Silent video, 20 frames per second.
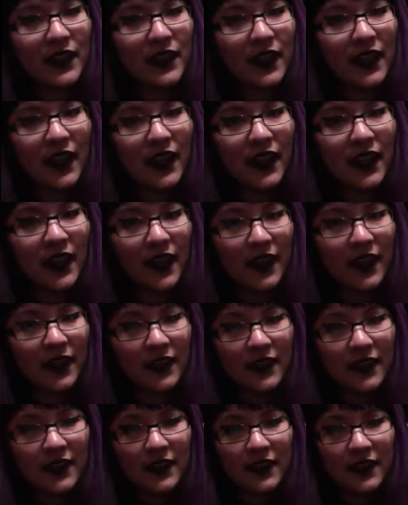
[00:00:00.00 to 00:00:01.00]

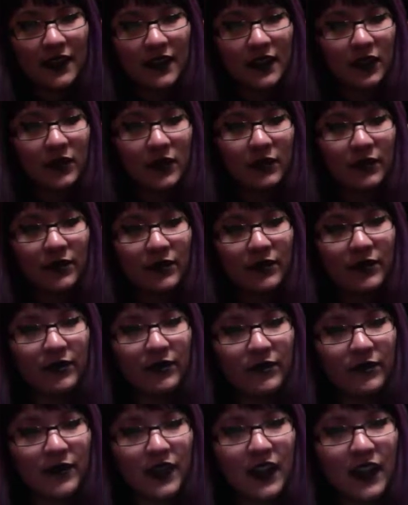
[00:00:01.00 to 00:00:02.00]
and
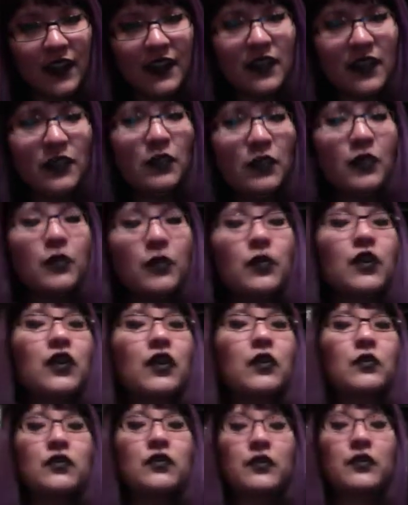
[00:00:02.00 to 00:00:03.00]
I didn't know where
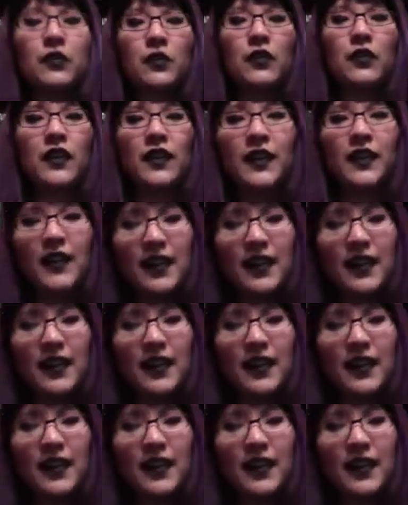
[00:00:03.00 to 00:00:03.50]
I was going.